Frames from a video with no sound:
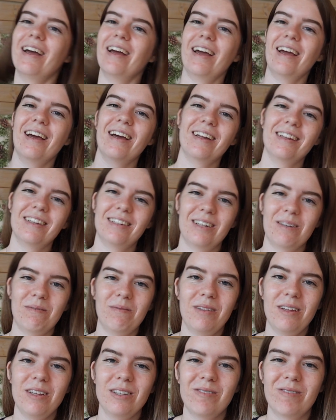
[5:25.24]
And some
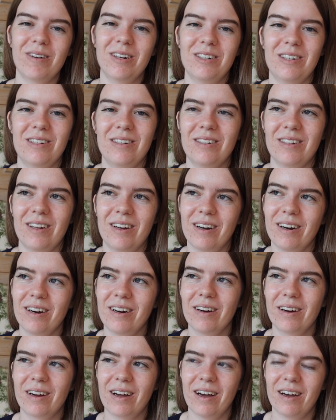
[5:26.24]
of these questions
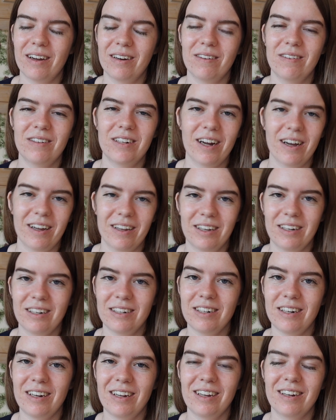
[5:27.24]
are kind of
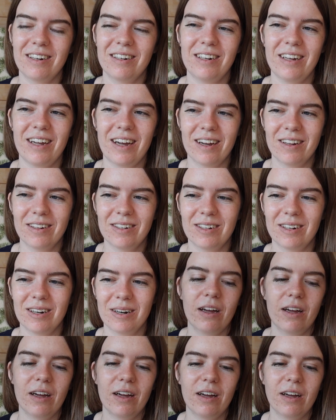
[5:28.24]
challenging to
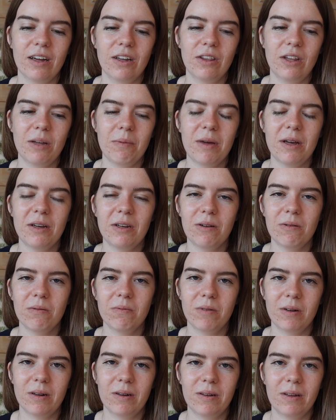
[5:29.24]
answer, and they make you
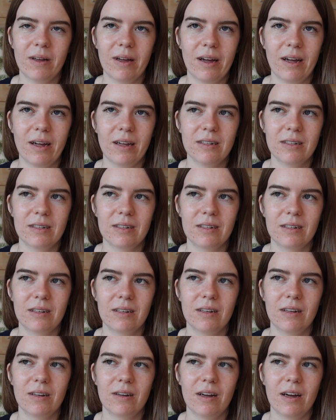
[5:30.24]
realize
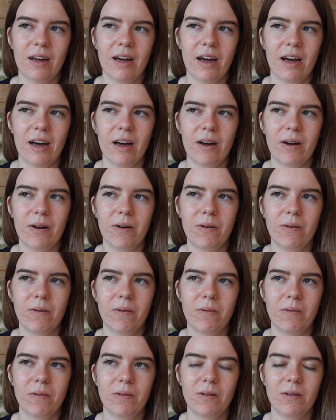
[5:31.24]

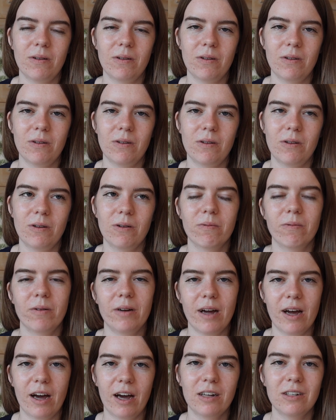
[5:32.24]
how you
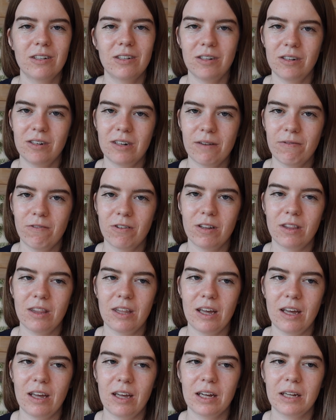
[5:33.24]
react to different
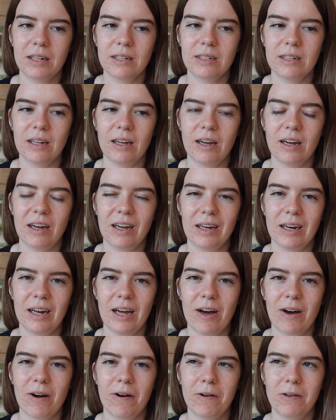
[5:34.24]
things and
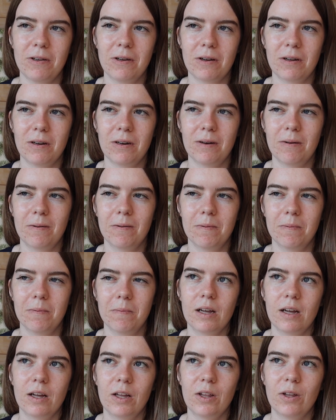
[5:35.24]
how you can
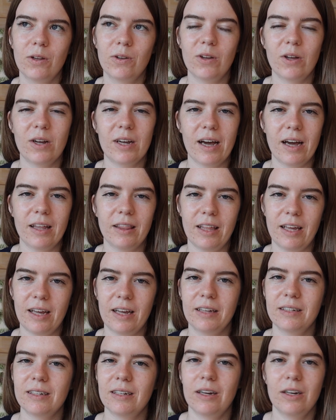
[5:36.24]
look at
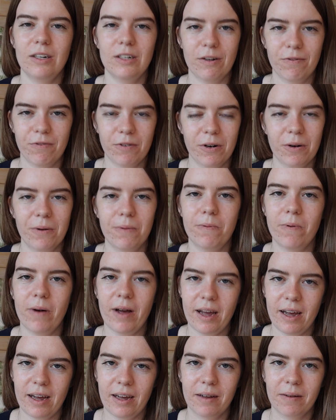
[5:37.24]
things in a different
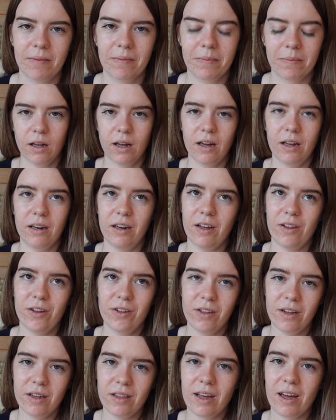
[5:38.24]
way. Another
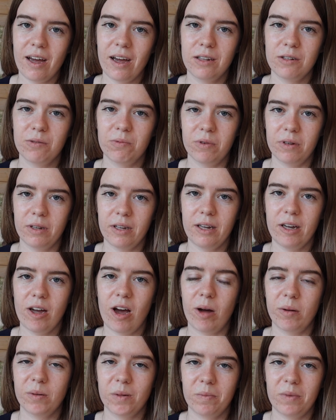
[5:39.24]
thing that has really
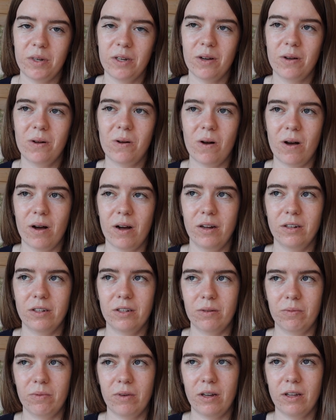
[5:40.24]
helped me a
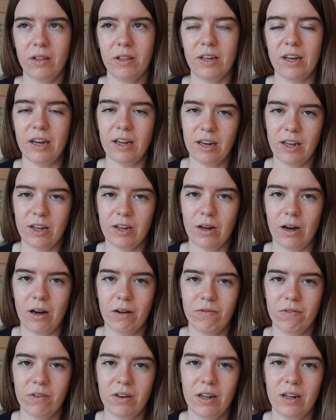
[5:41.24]
lot with gaining
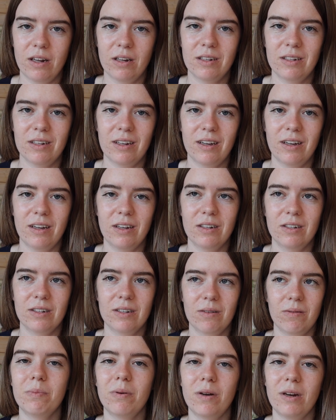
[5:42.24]
confidence is
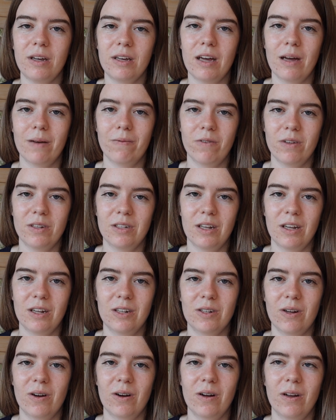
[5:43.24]
putting
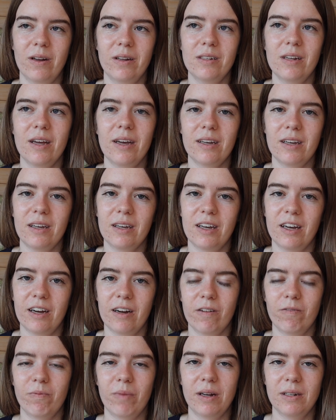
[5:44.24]
emphasis on taking
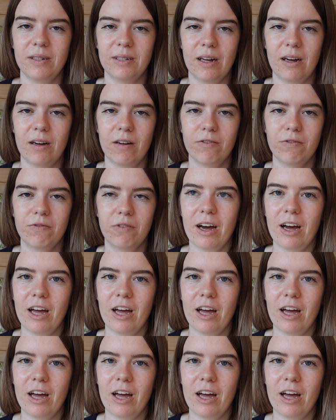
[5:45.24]
care of myself.